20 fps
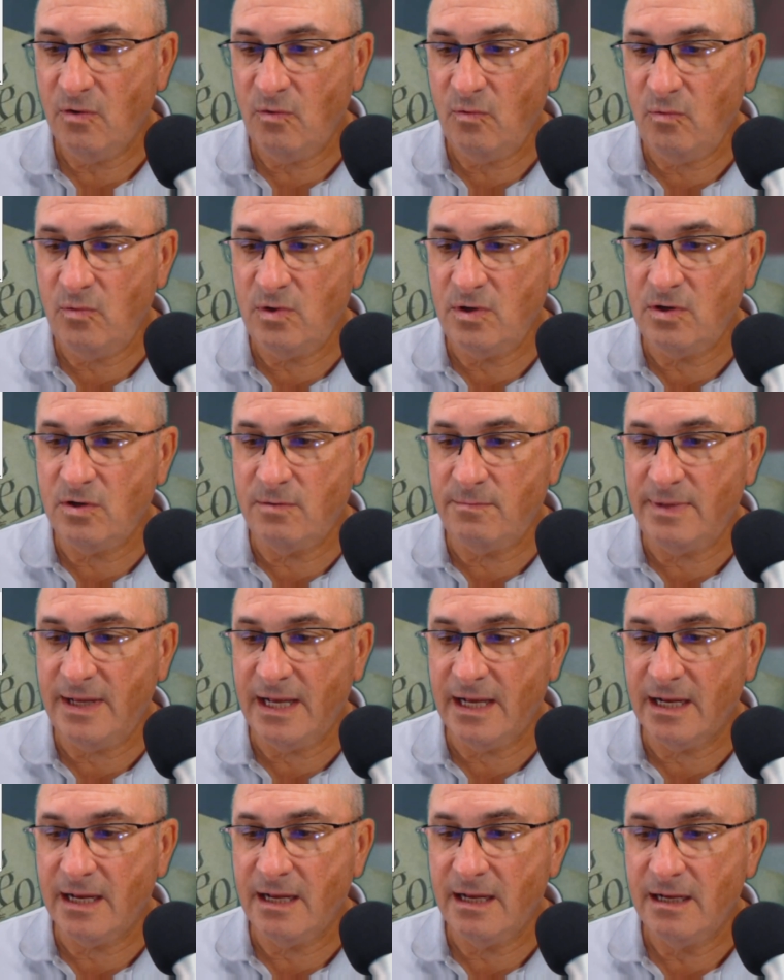We'll go
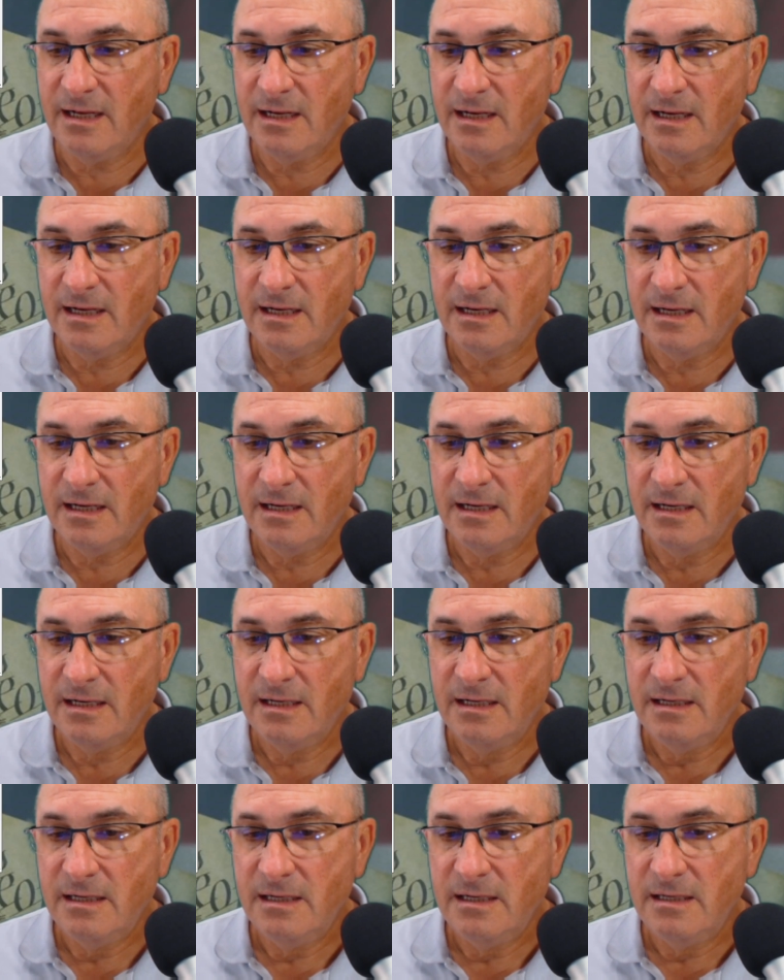back.
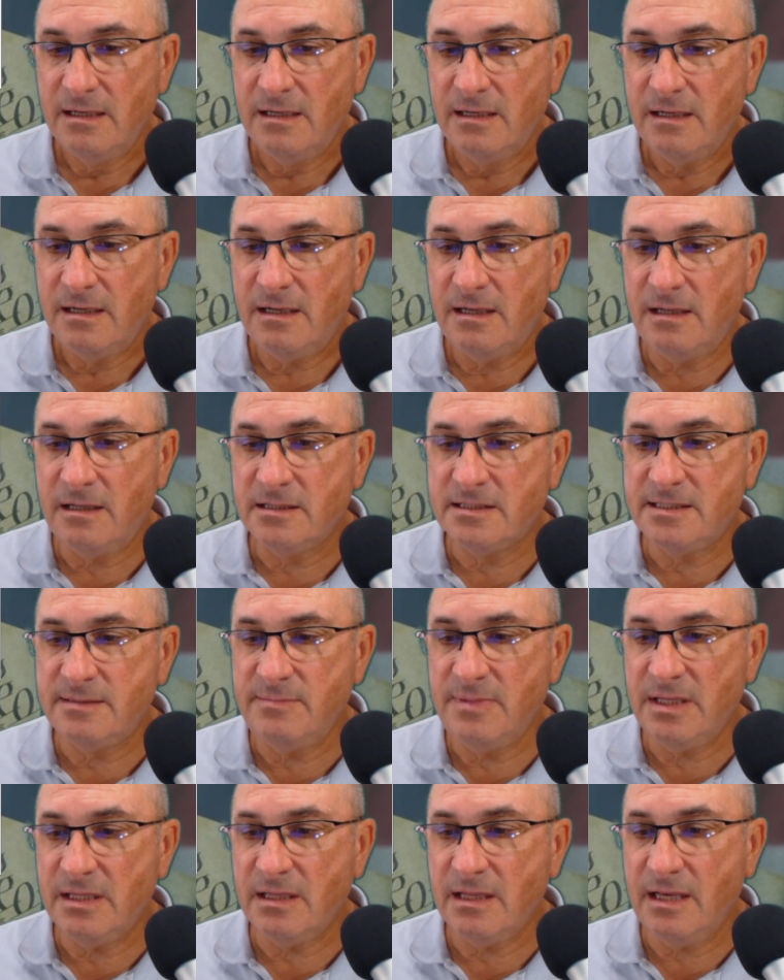
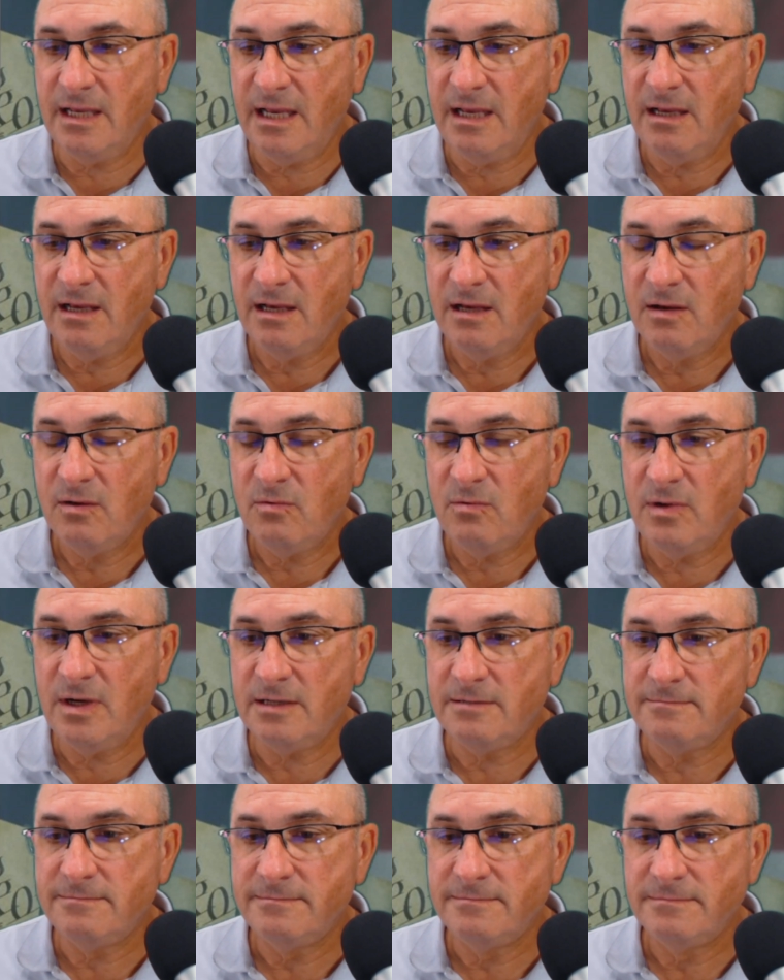Ultimately,
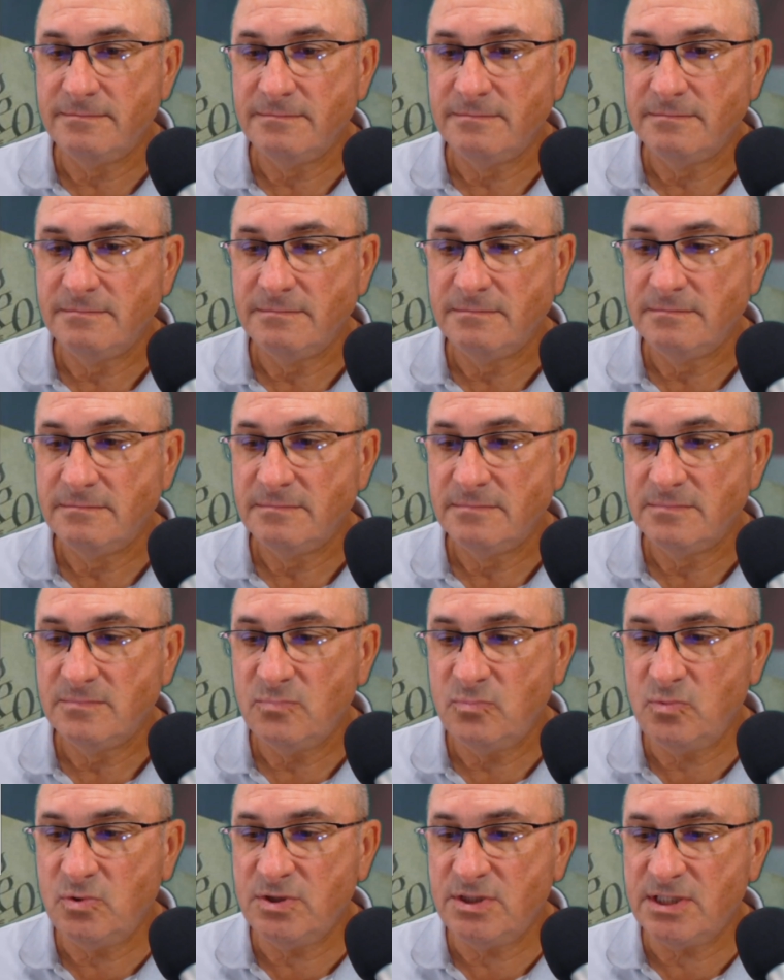well,
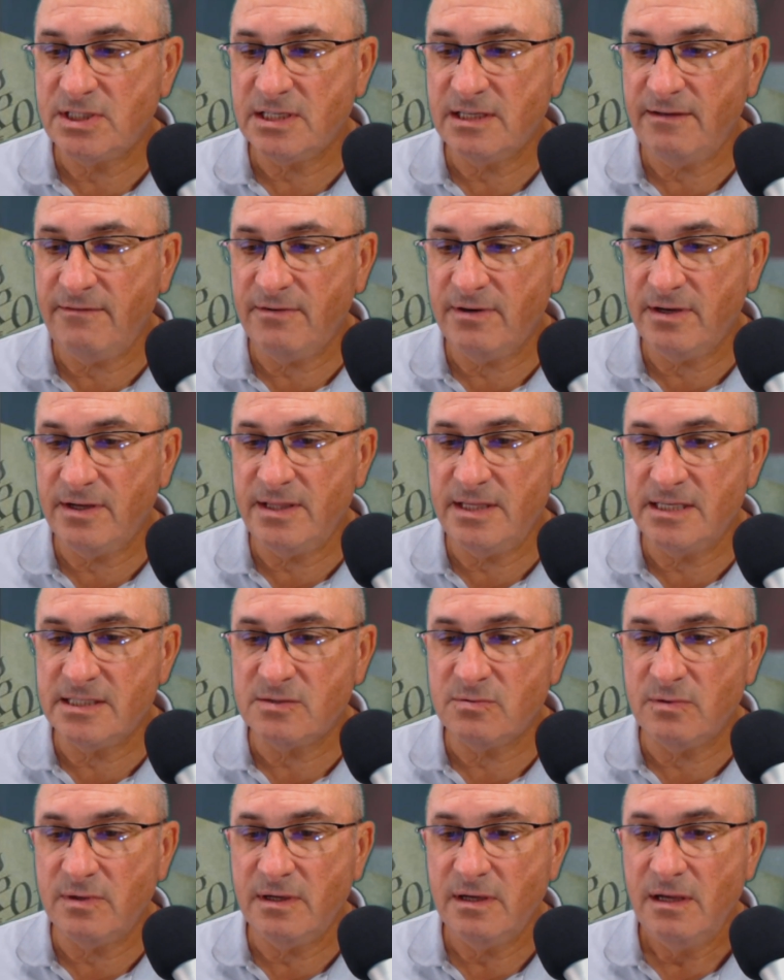we'll just leave it on
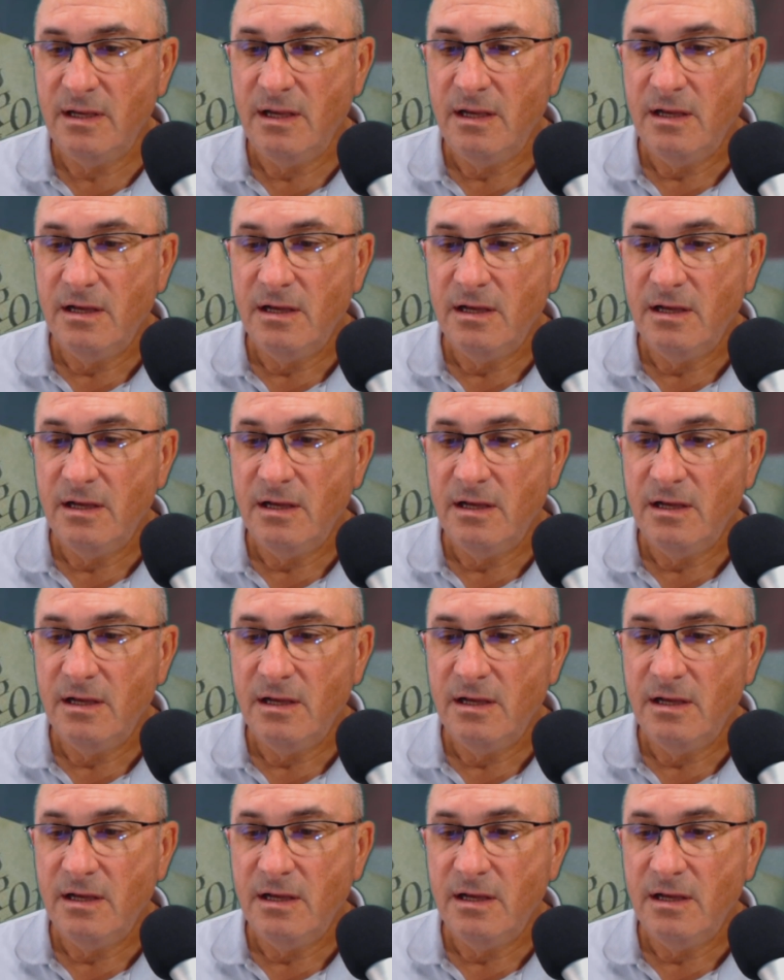this one.